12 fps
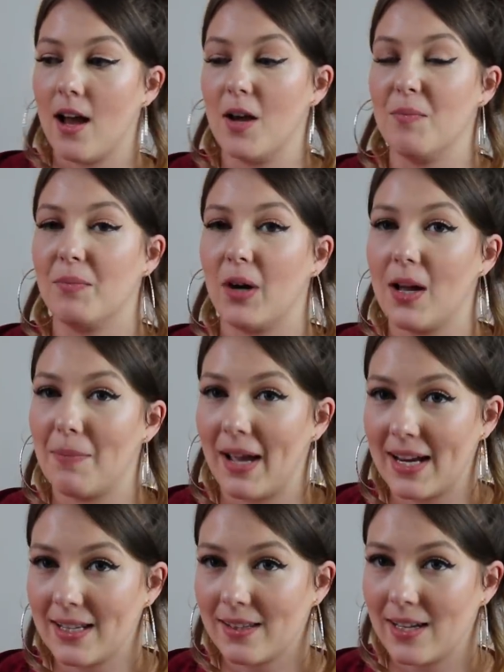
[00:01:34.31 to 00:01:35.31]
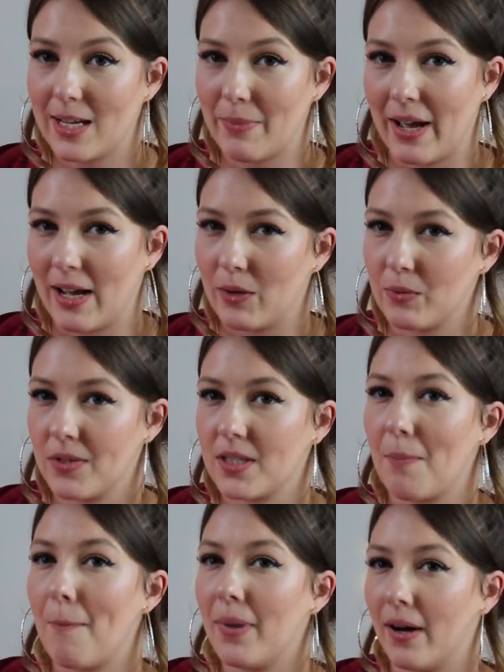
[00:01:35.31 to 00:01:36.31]
But I paid
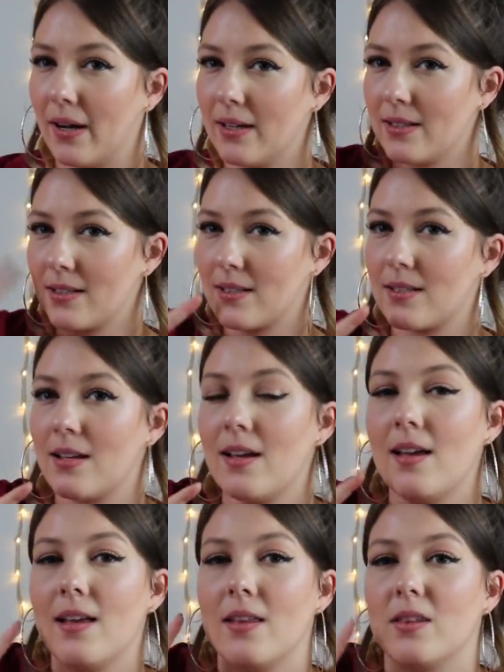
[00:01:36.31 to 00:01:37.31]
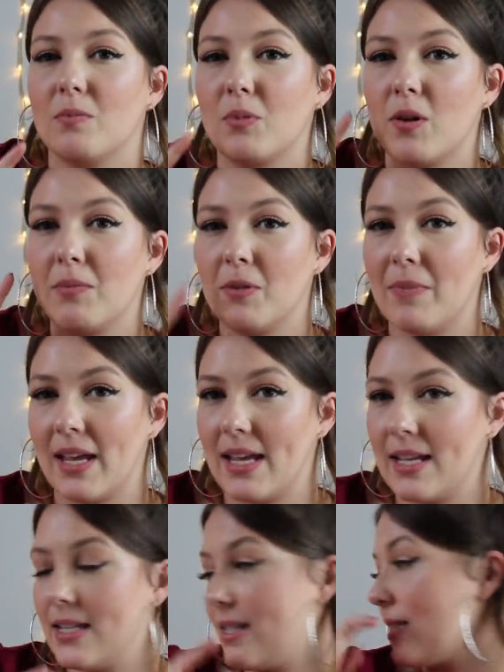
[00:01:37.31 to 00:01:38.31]
£30, but the problem
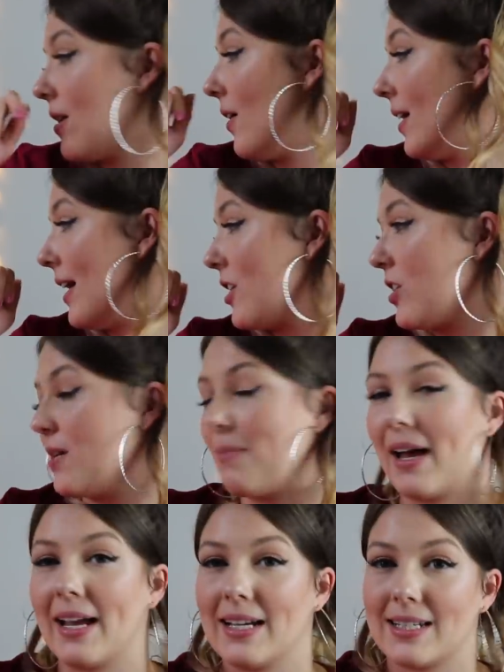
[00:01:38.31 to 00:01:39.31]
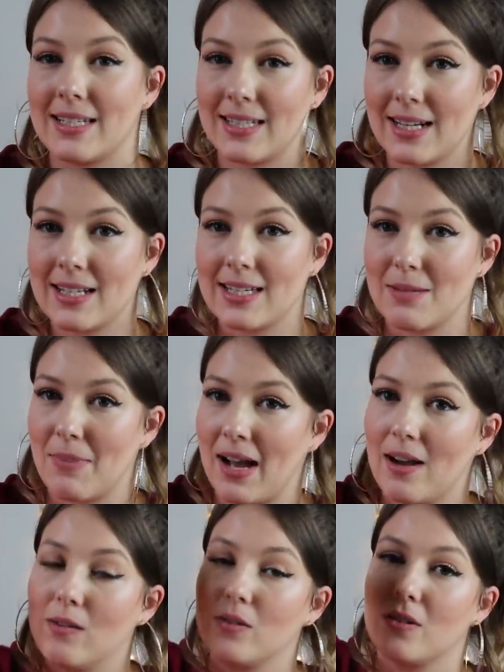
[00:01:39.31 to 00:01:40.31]
is that I actually paid
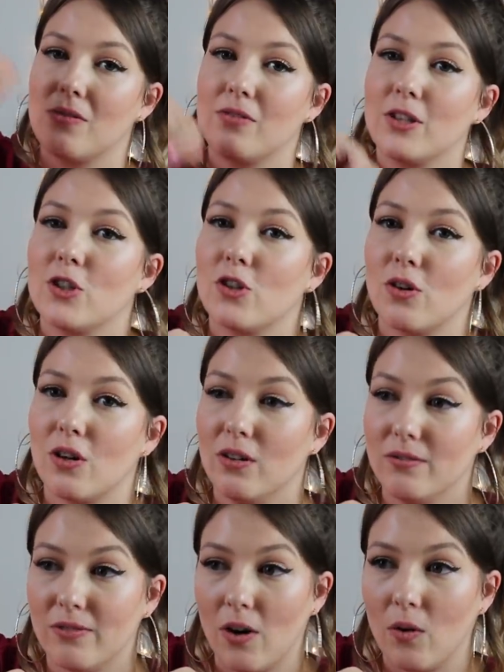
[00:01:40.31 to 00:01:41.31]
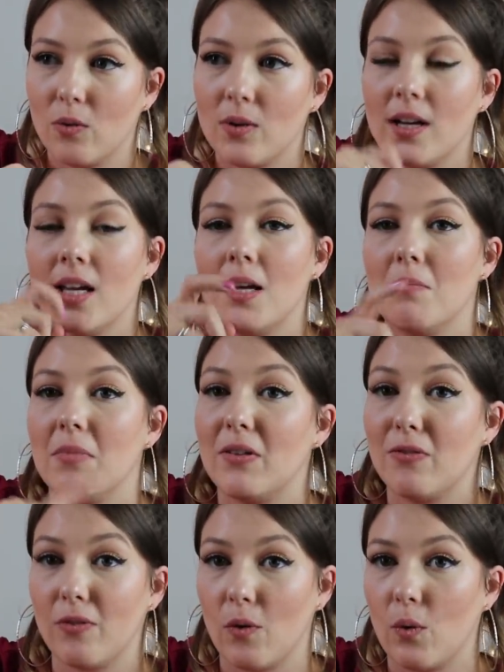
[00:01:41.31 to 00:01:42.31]
£60 for the chocolate vault
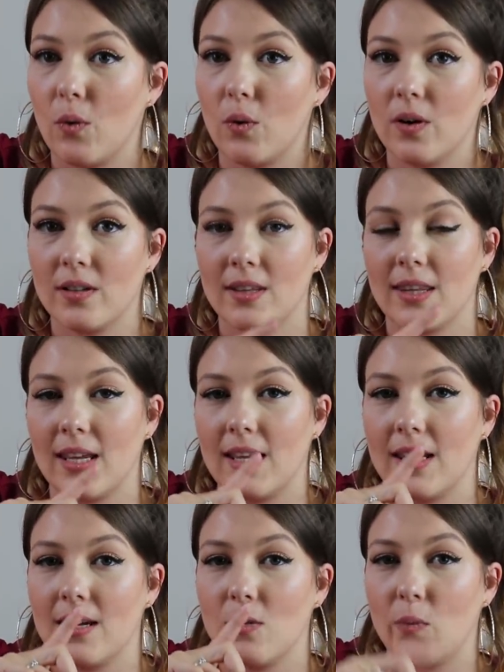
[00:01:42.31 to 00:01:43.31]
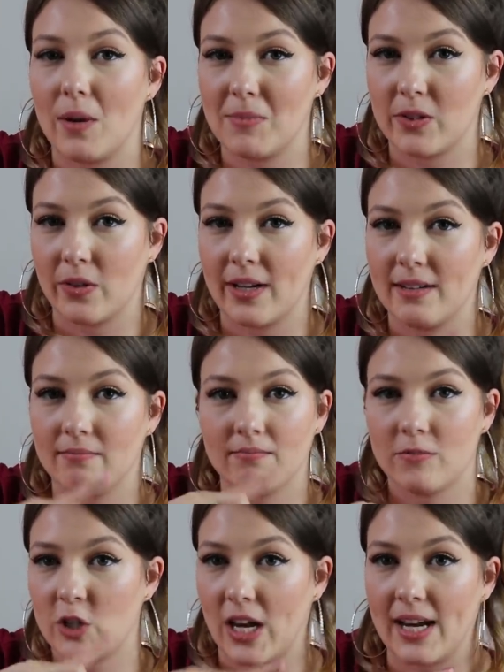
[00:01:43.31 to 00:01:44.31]
before the website
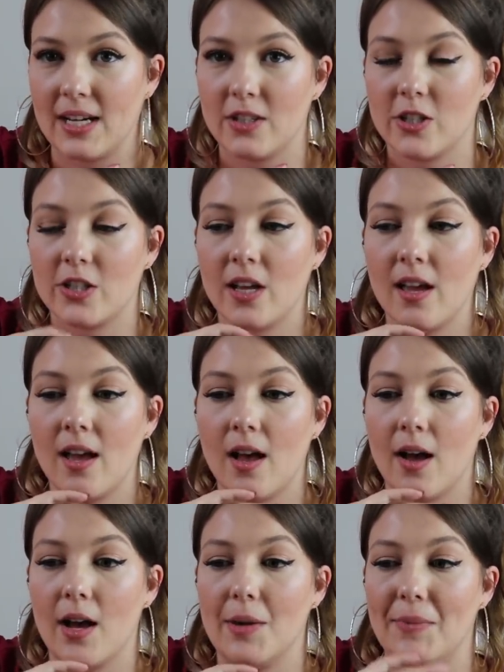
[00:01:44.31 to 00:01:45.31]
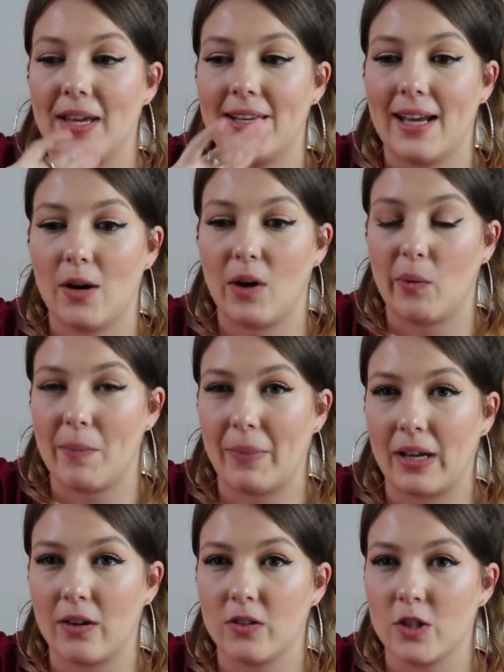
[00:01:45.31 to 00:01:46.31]
changed, and now I
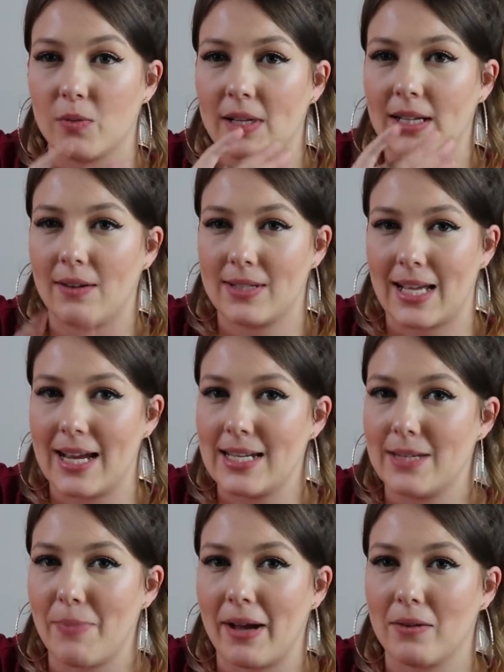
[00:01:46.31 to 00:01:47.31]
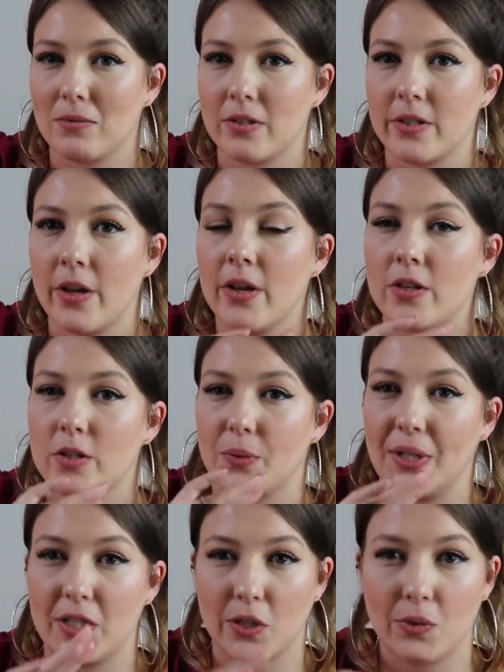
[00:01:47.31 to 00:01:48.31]
went back onto it and now it's £80.
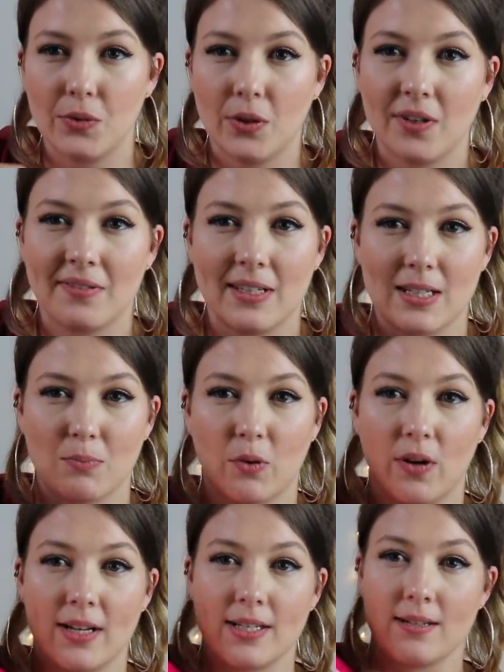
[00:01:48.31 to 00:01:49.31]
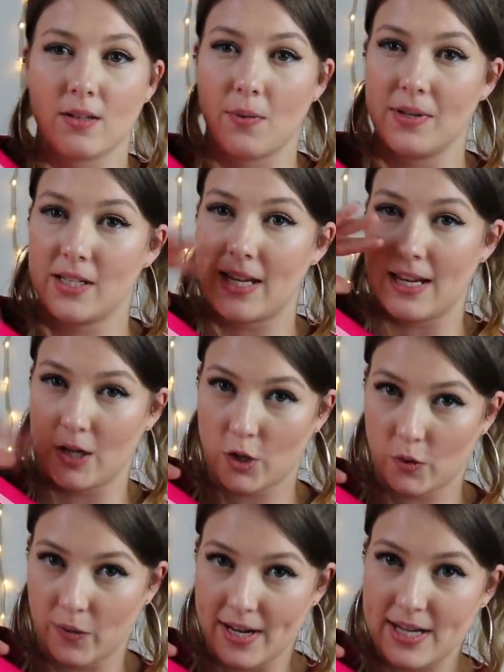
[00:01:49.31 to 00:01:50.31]
So I don't know if this price is going to
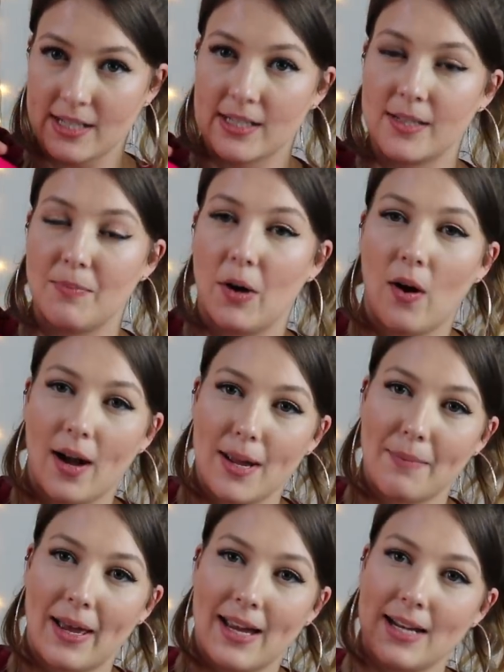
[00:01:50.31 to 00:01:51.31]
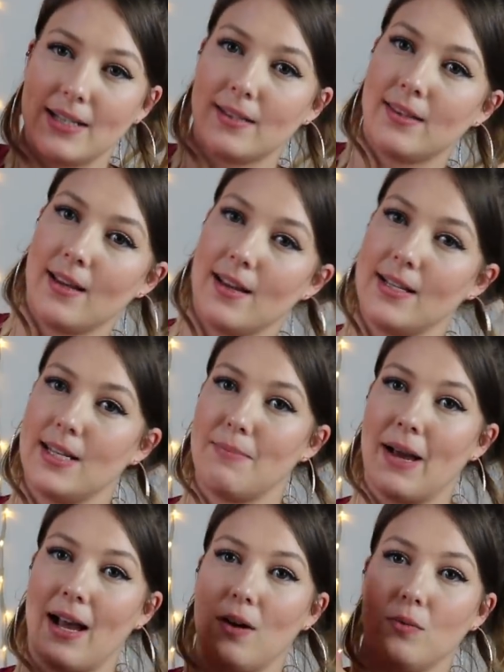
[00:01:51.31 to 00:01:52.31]
increase, but I paid
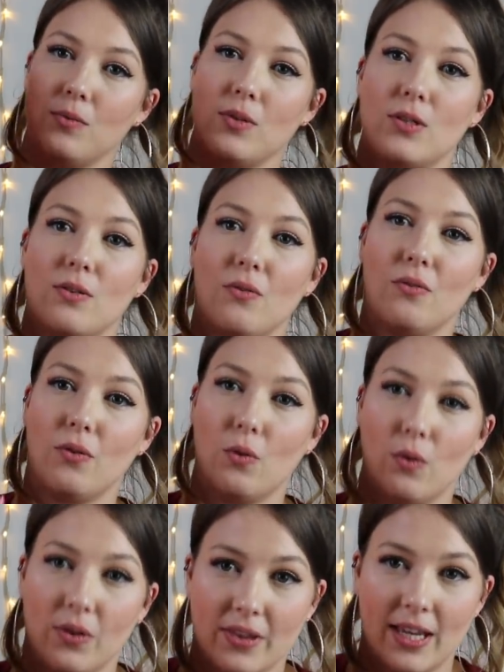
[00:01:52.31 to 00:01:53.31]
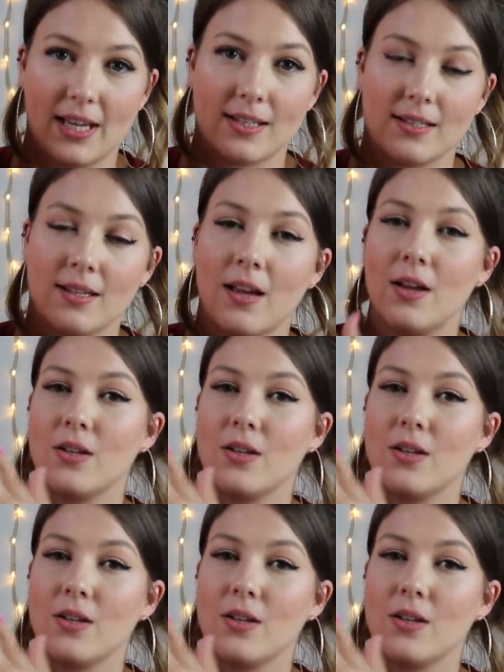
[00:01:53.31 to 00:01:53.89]
£30 for this.